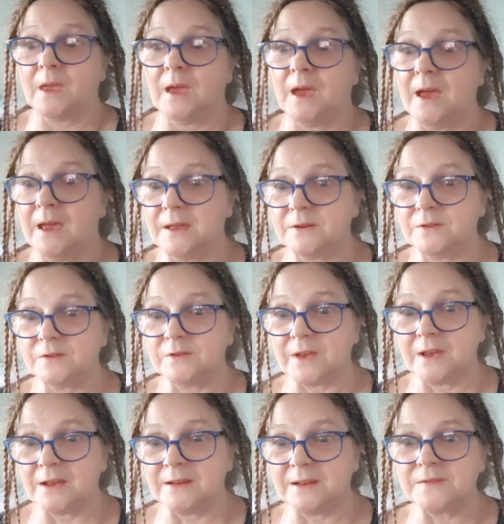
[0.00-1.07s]
and
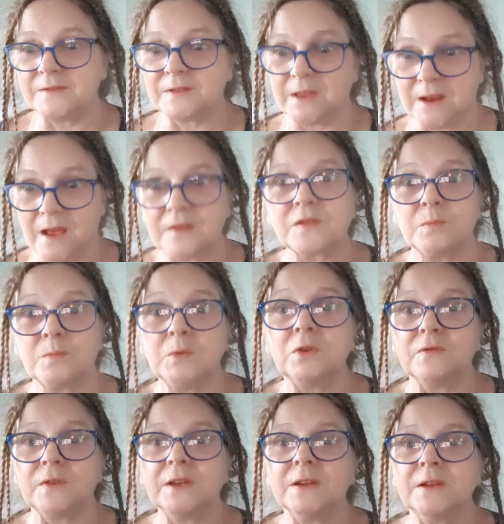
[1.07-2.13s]
uh, let's get us
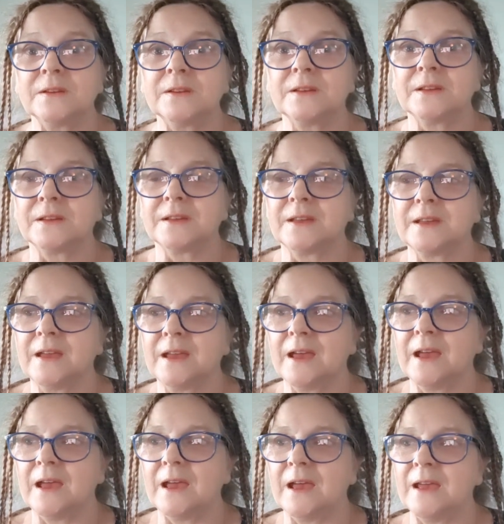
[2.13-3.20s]
moving
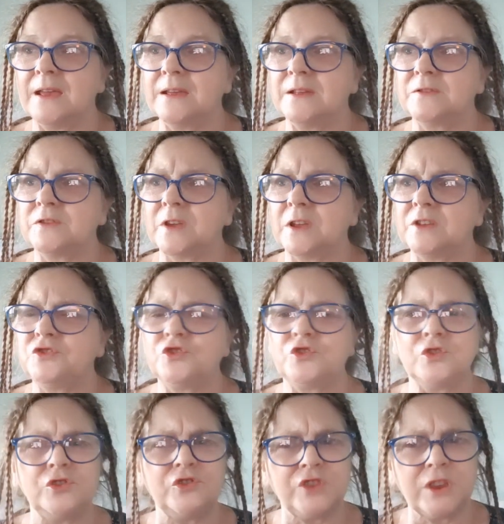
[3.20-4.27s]
and and do
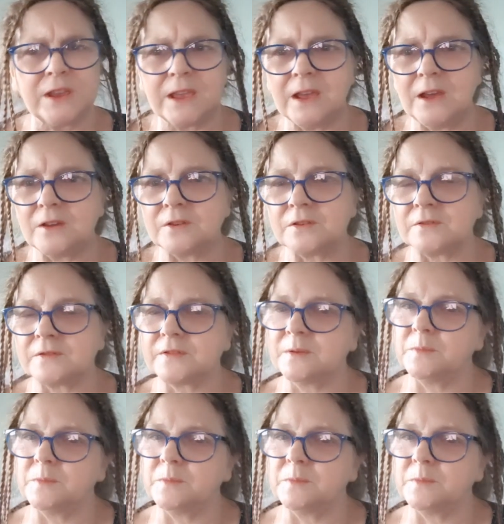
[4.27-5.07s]
check out some